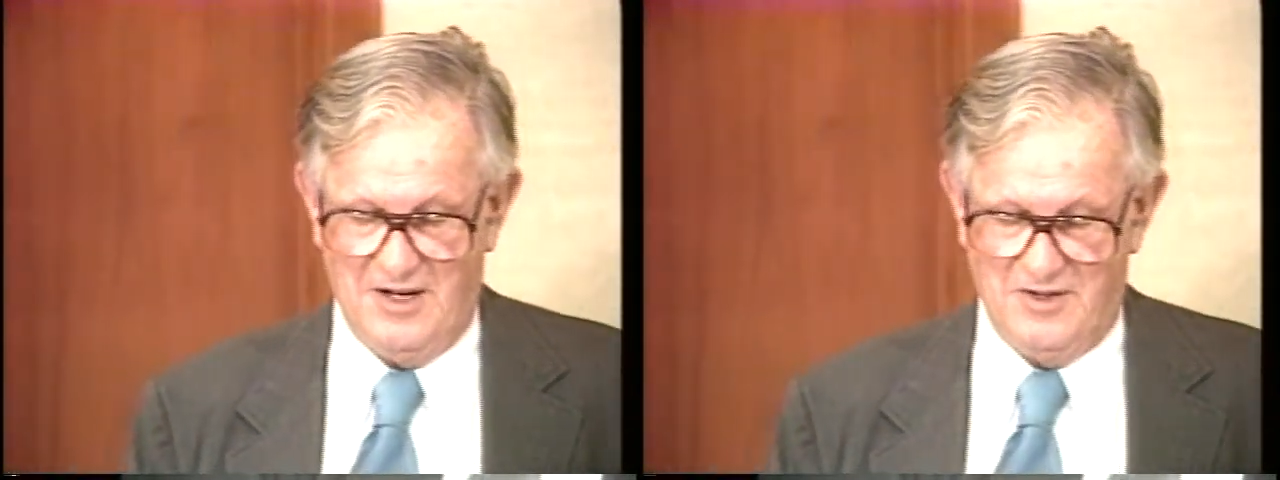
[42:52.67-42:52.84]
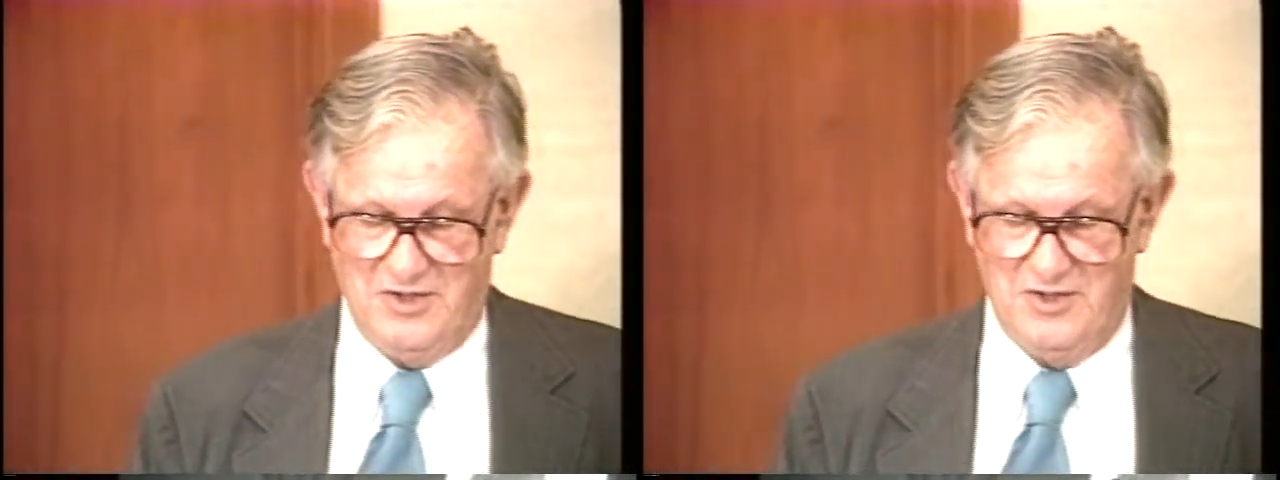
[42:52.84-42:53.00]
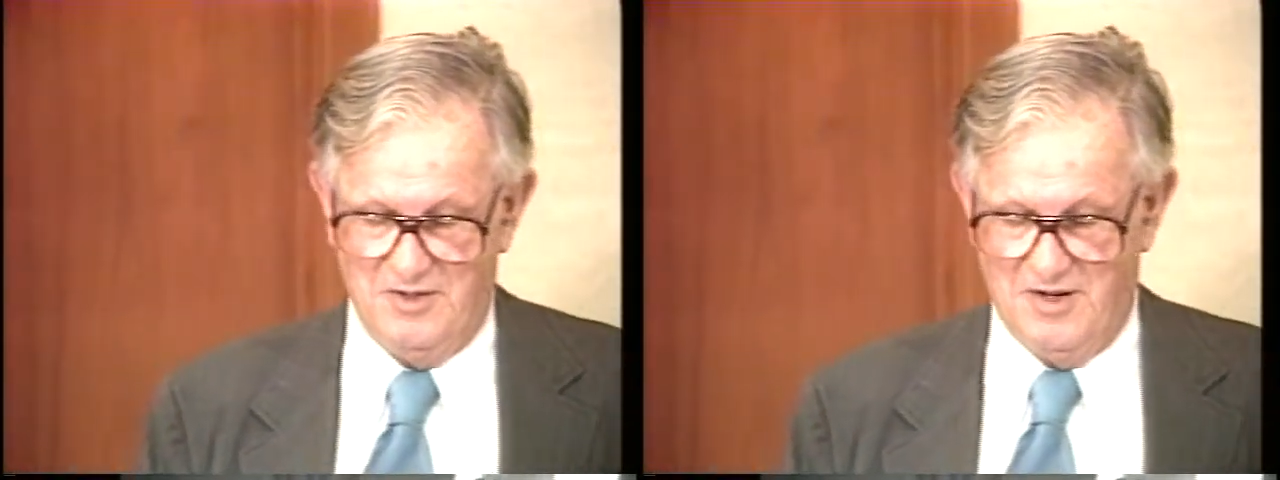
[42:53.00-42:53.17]

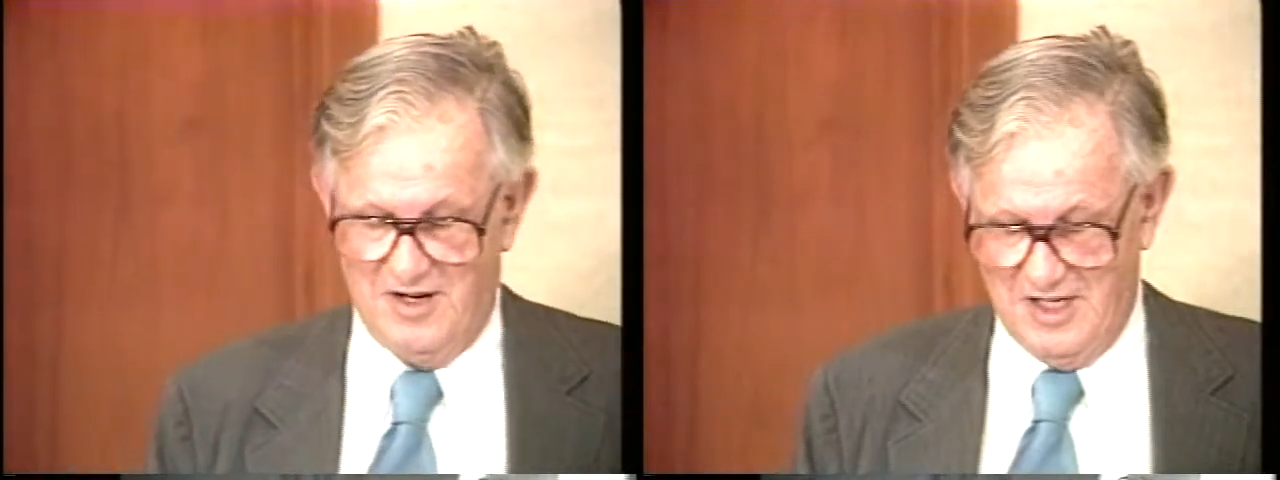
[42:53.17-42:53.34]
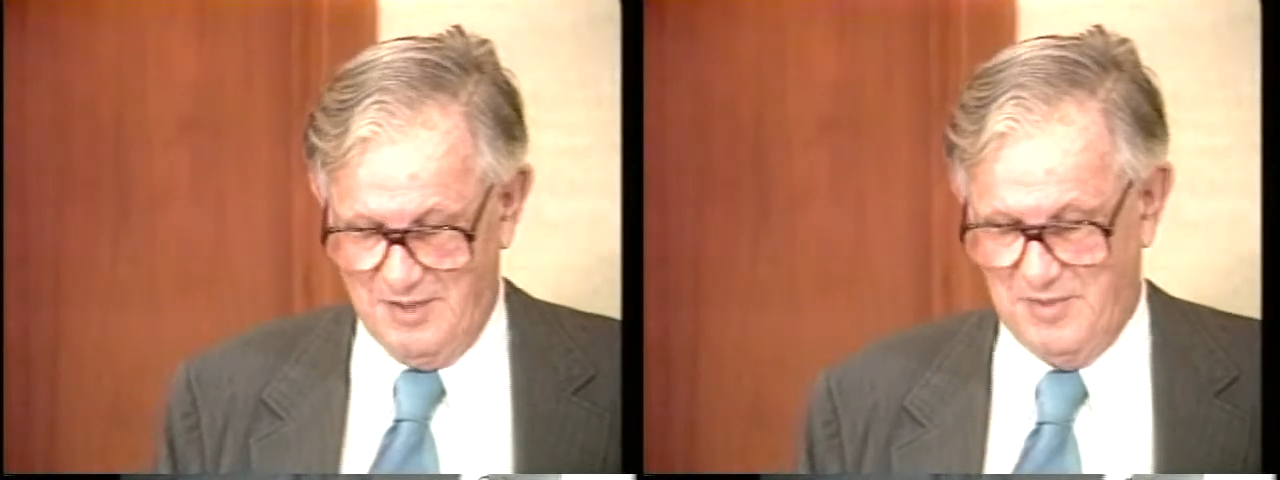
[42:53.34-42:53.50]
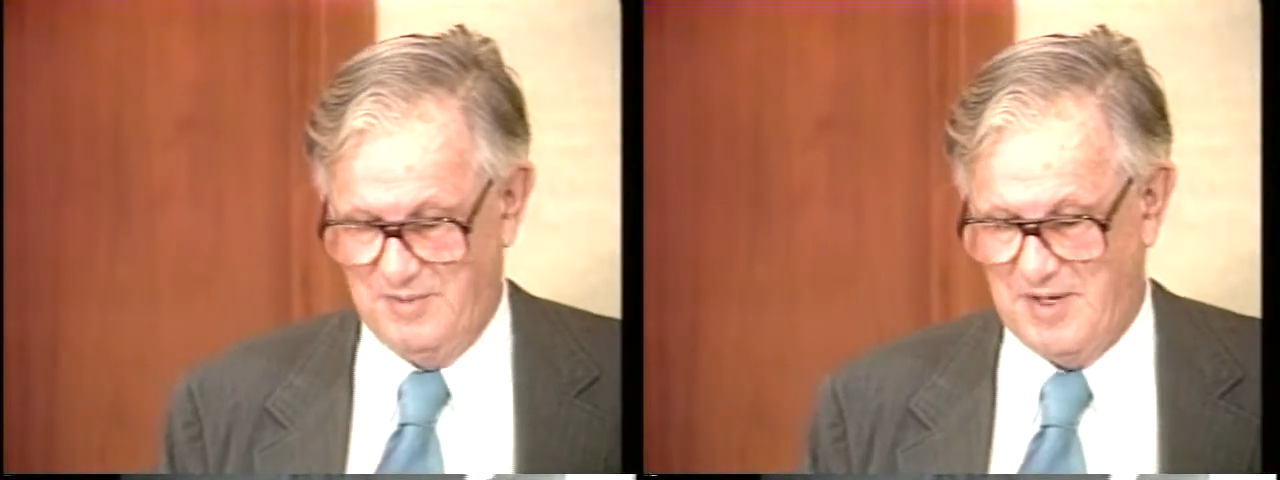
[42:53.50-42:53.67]
or
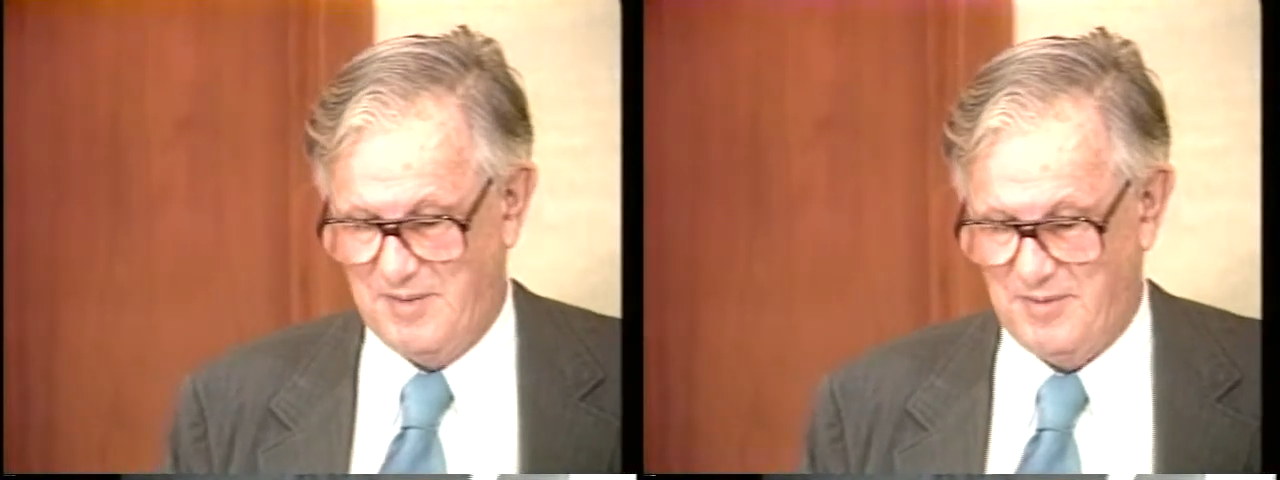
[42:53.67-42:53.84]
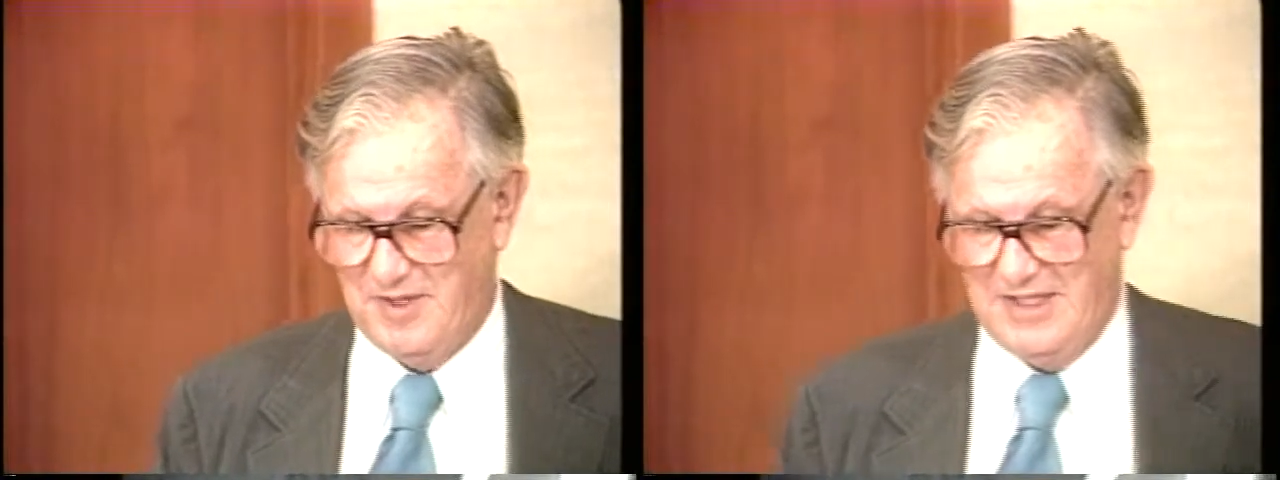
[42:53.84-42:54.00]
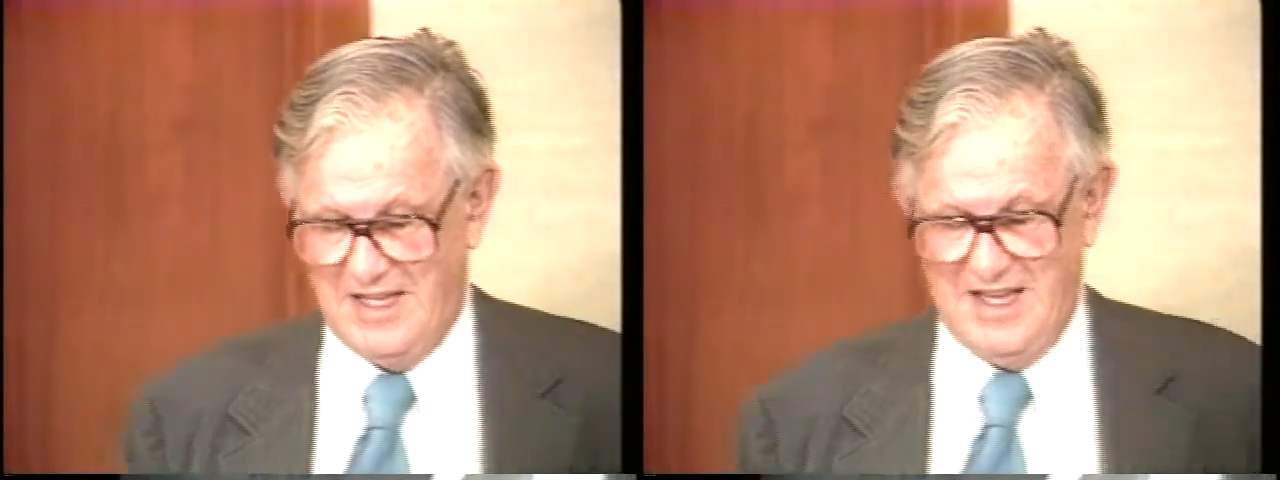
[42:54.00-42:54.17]
Schuhart had been peppering